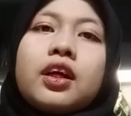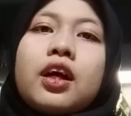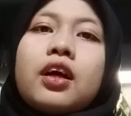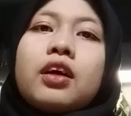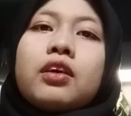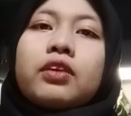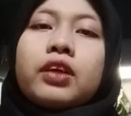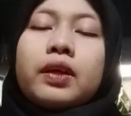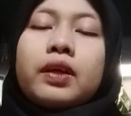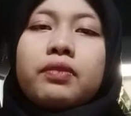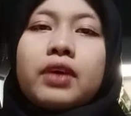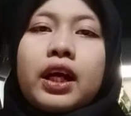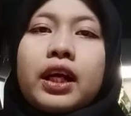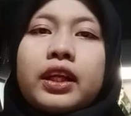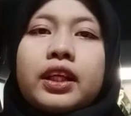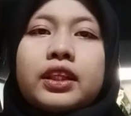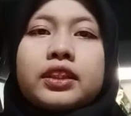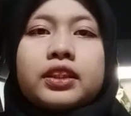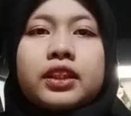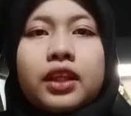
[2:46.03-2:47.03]
RIBA
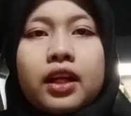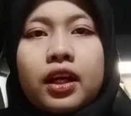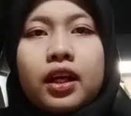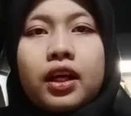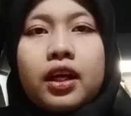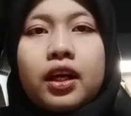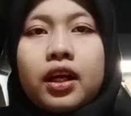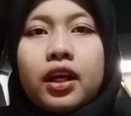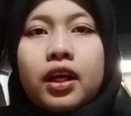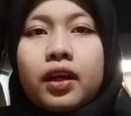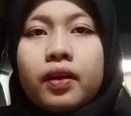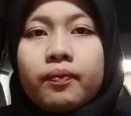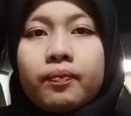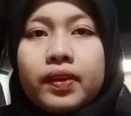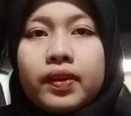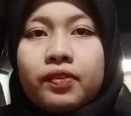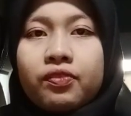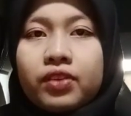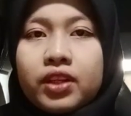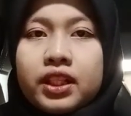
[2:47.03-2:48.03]
an-nasi'ah,
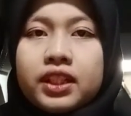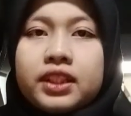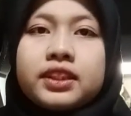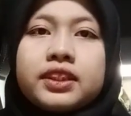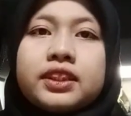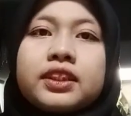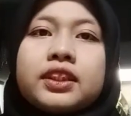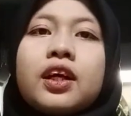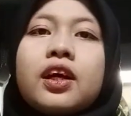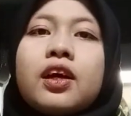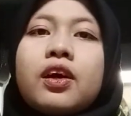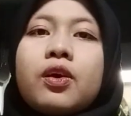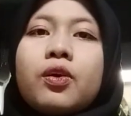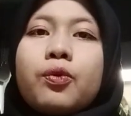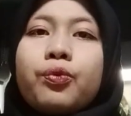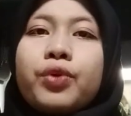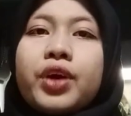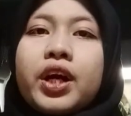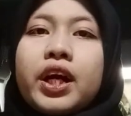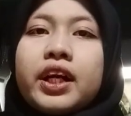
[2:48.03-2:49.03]
first,
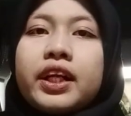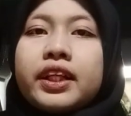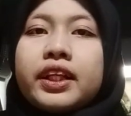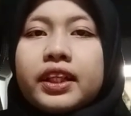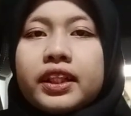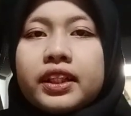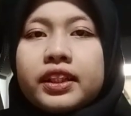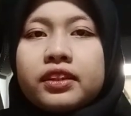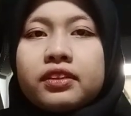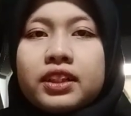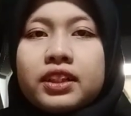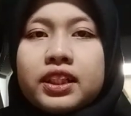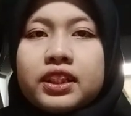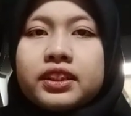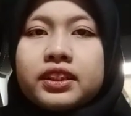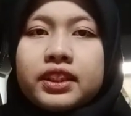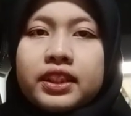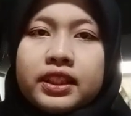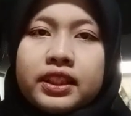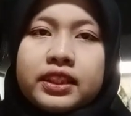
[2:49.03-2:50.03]
where interest
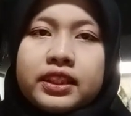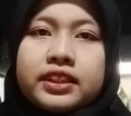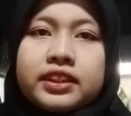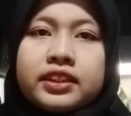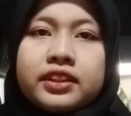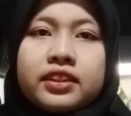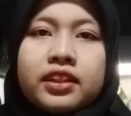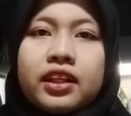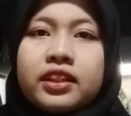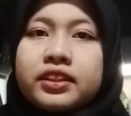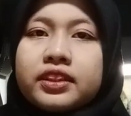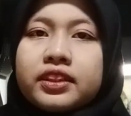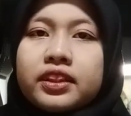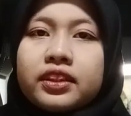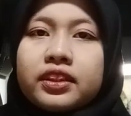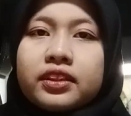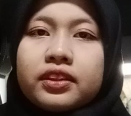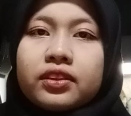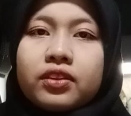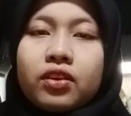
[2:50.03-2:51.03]
is charged
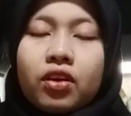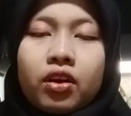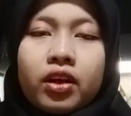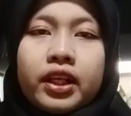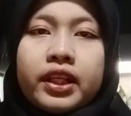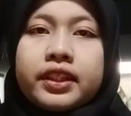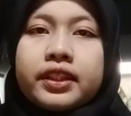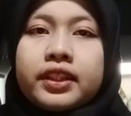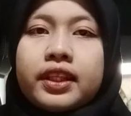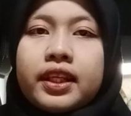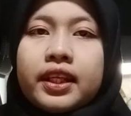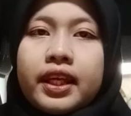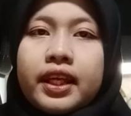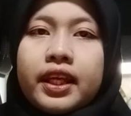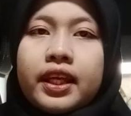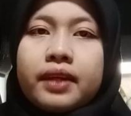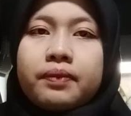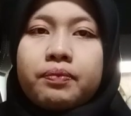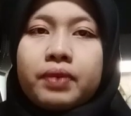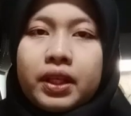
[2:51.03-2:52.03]
on
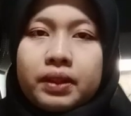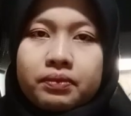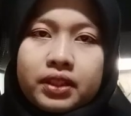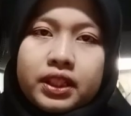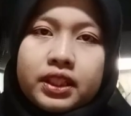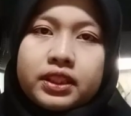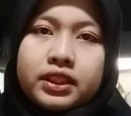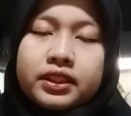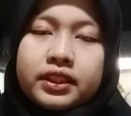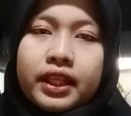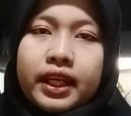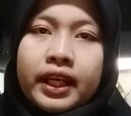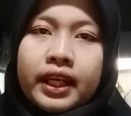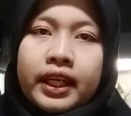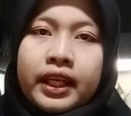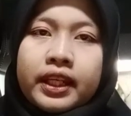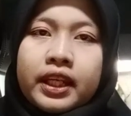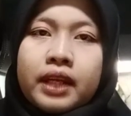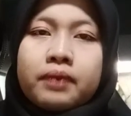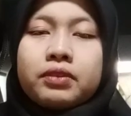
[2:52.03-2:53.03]
delayed payments,
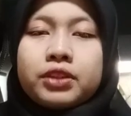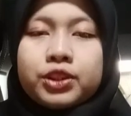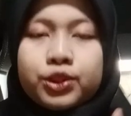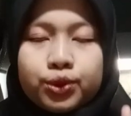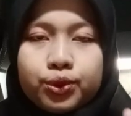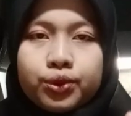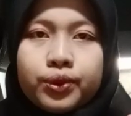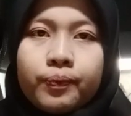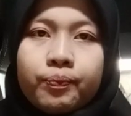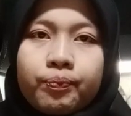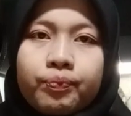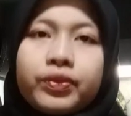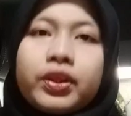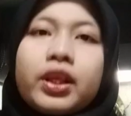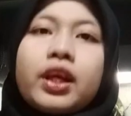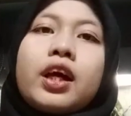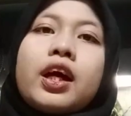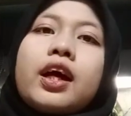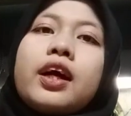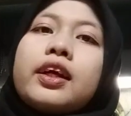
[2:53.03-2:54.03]
and number two,
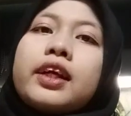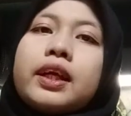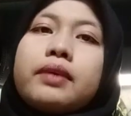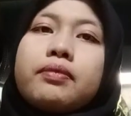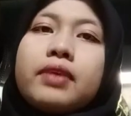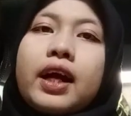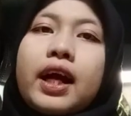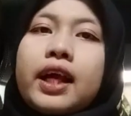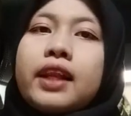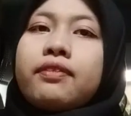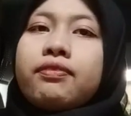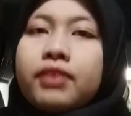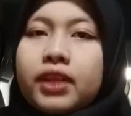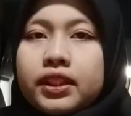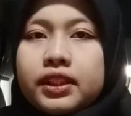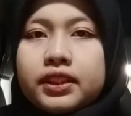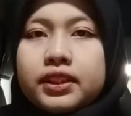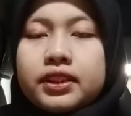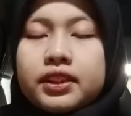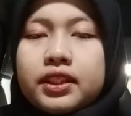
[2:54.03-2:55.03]
RIBA al-fadl,
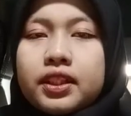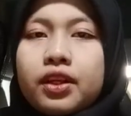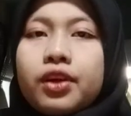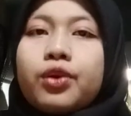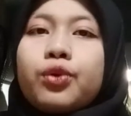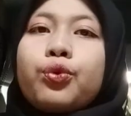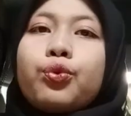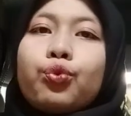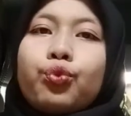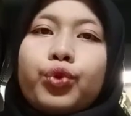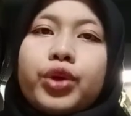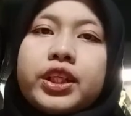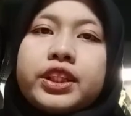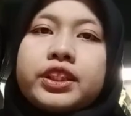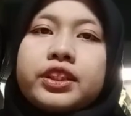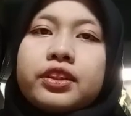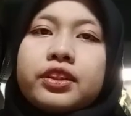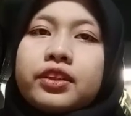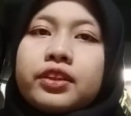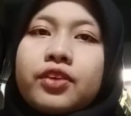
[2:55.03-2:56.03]
which
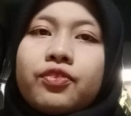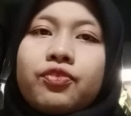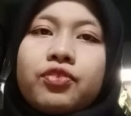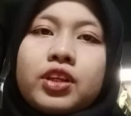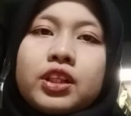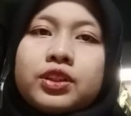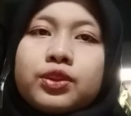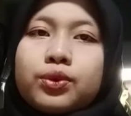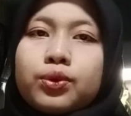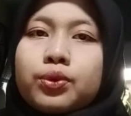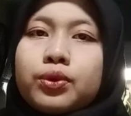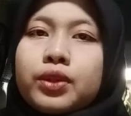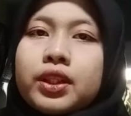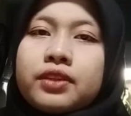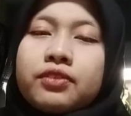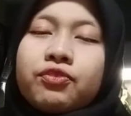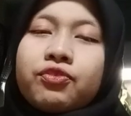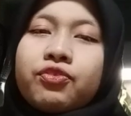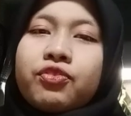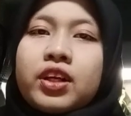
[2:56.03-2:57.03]
refers to
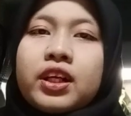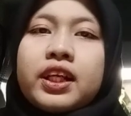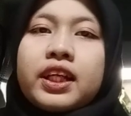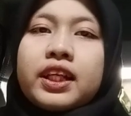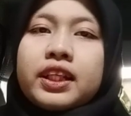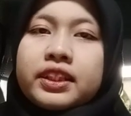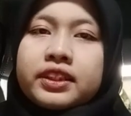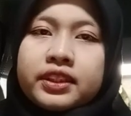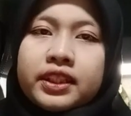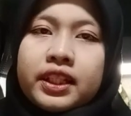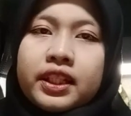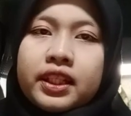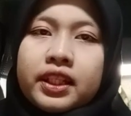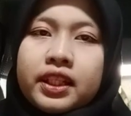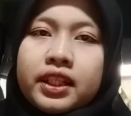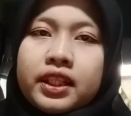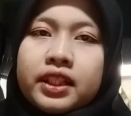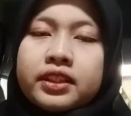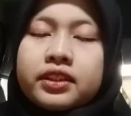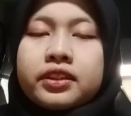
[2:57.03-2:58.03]
unfair
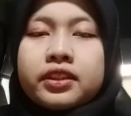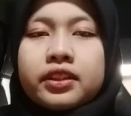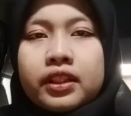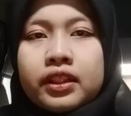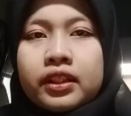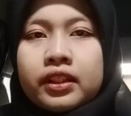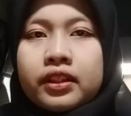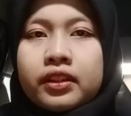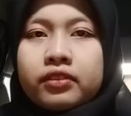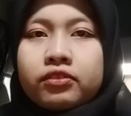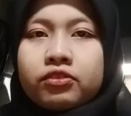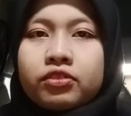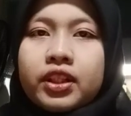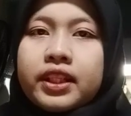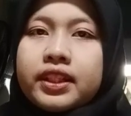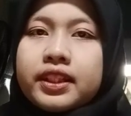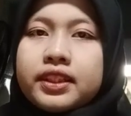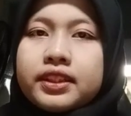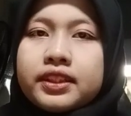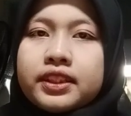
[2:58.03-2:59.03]
exchange in
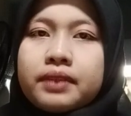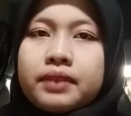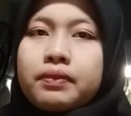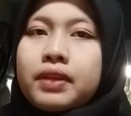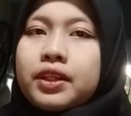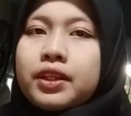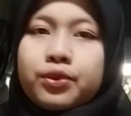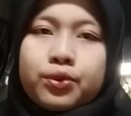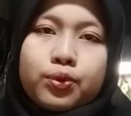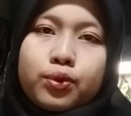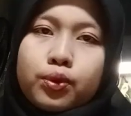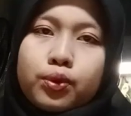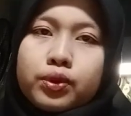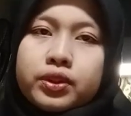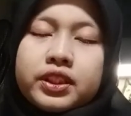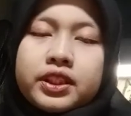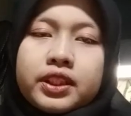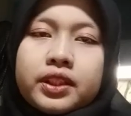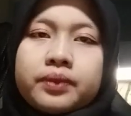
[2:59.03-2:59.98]
trading similar goods.